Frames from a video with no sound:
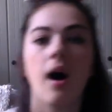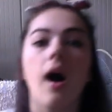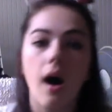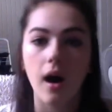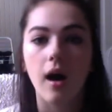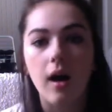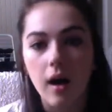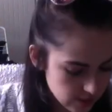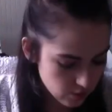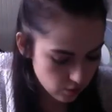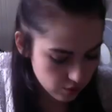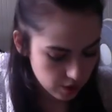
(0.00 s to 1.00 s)

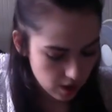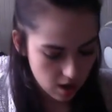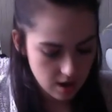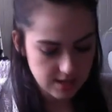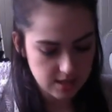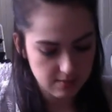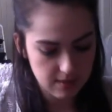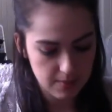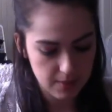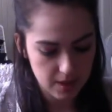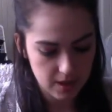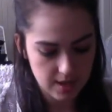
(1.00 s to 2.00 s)
That's all the cards in my
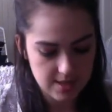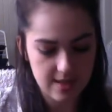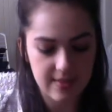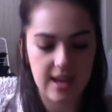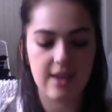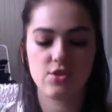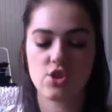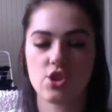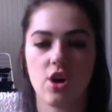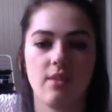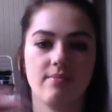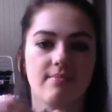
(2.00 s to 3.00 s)
purse. And then I've just
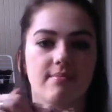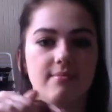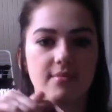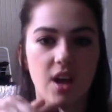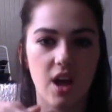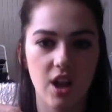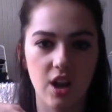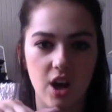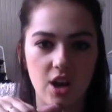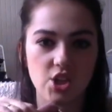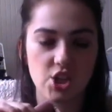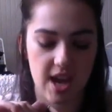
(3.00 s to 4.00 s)
got a
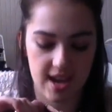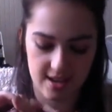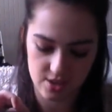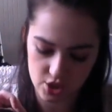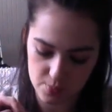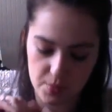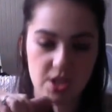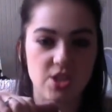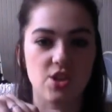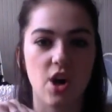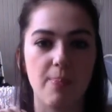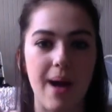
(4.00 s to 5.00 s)
lot of change, but
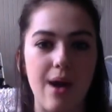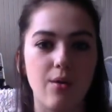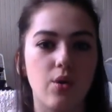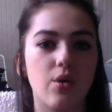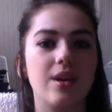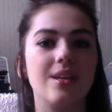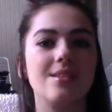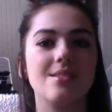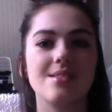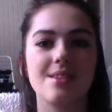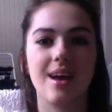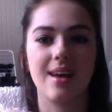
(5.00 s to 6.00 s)
it's not pound
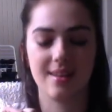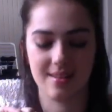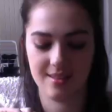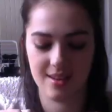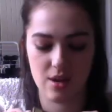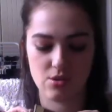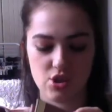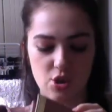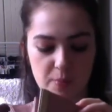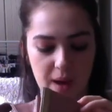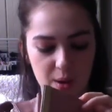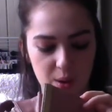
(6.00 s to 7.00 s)
coins and, you know,
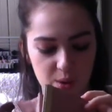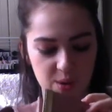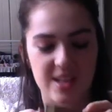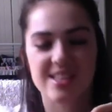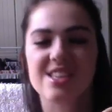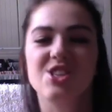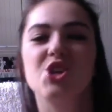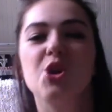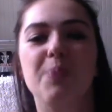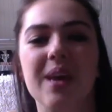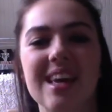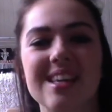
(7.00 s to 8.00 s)
two pound coins. It's two
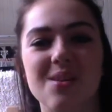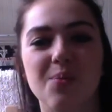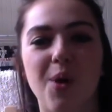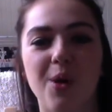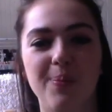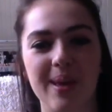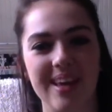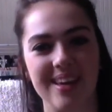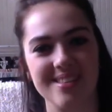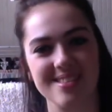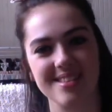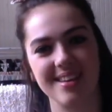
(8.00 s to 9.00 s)
peas and one
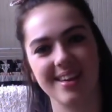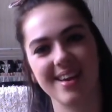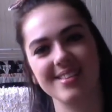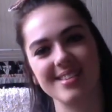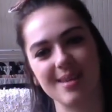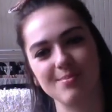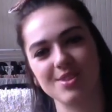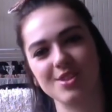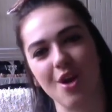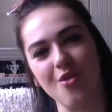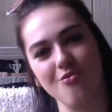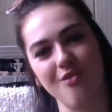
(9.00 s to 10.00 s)
peas because I'm
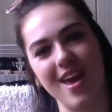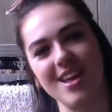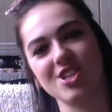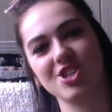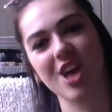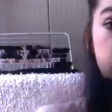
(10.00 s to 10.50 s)
so rich.